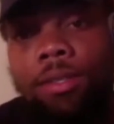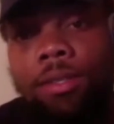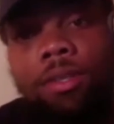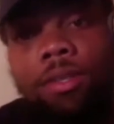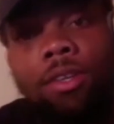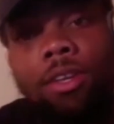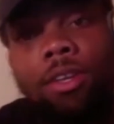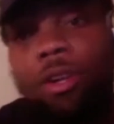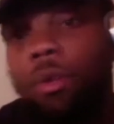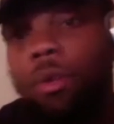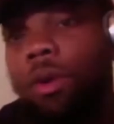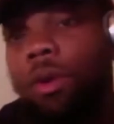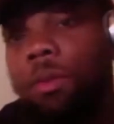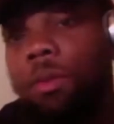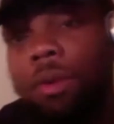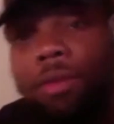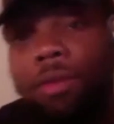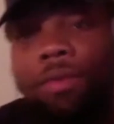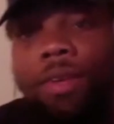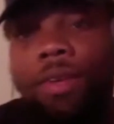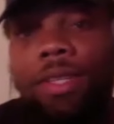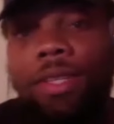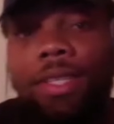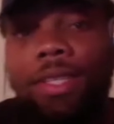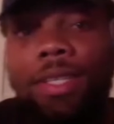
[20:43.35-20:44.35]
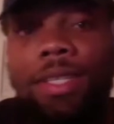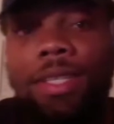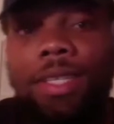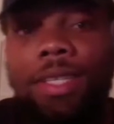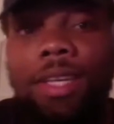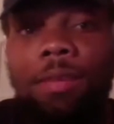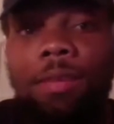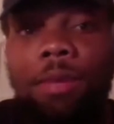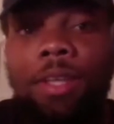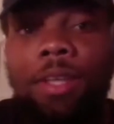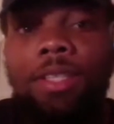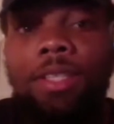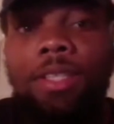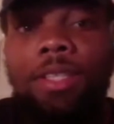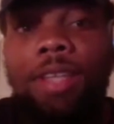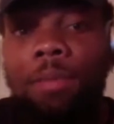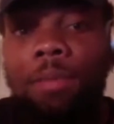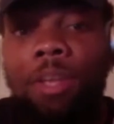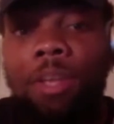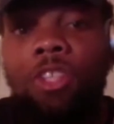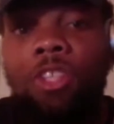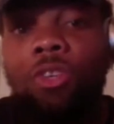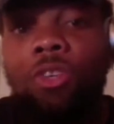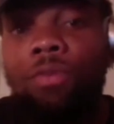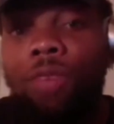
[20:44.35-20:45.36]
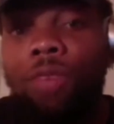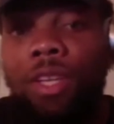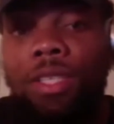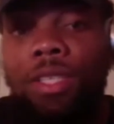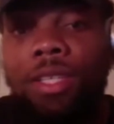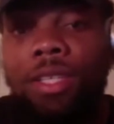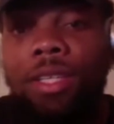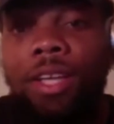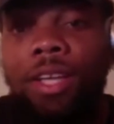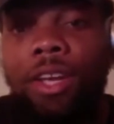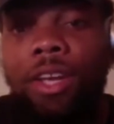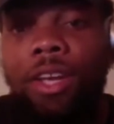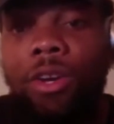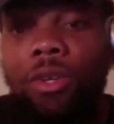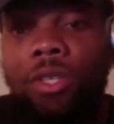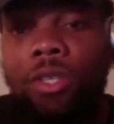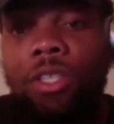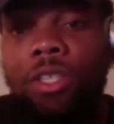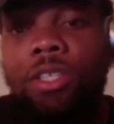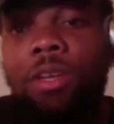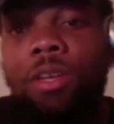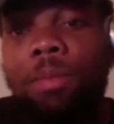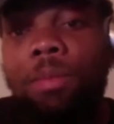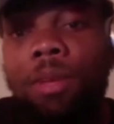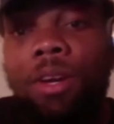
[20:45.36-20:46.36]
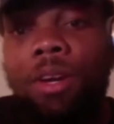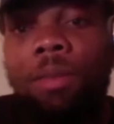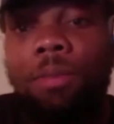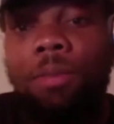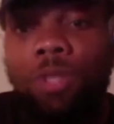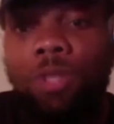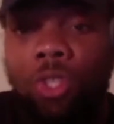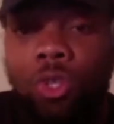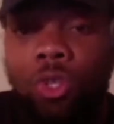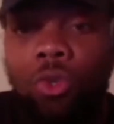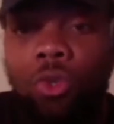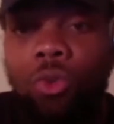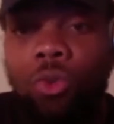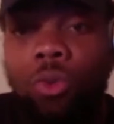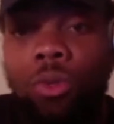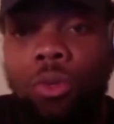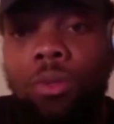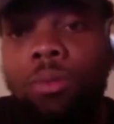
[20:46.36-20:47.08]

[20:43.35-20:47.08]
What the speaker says: You don't want to be the 15th seed because that means you'll face the Lakers because they'll be number 2.